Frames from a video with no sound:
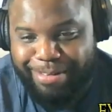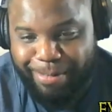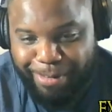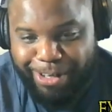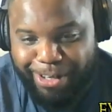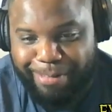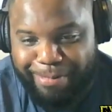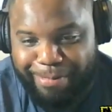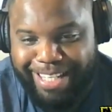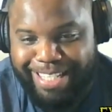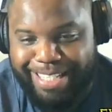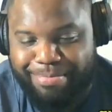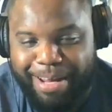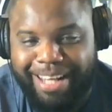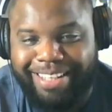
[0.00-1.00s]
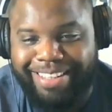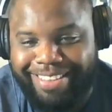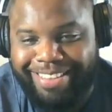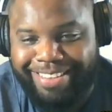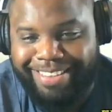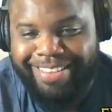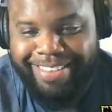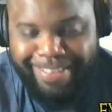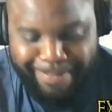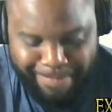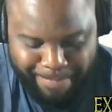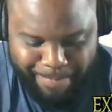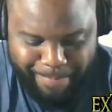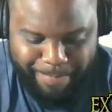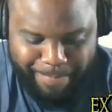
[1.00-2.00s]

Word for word: that's what we're going to be expecting. twenty